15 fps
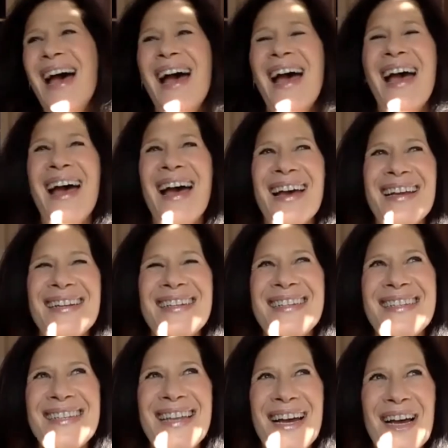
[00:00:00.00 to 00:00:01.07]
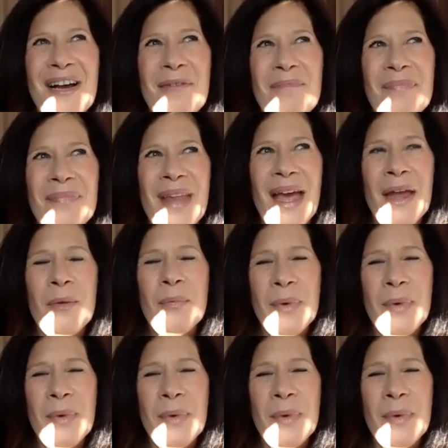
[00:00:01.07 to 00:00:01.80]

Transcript: And I